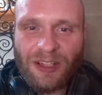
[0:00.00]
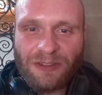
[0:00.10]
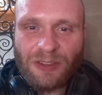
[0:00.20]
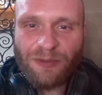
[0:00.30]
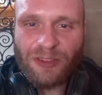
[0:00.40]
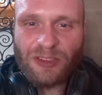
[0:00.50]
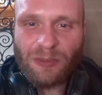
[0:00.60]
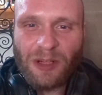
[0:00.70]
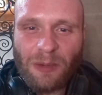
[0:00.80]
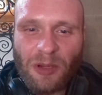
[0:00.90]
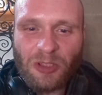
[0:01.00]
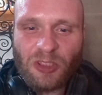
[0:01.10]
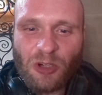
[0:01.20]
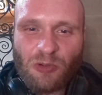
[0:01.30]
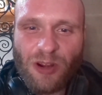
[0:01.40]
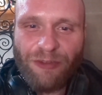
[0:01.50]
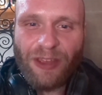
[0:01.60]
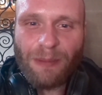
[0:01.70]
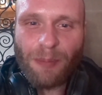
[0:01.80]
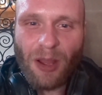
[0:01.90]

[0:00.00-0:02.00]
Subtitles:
I've suffered some of the most horrific,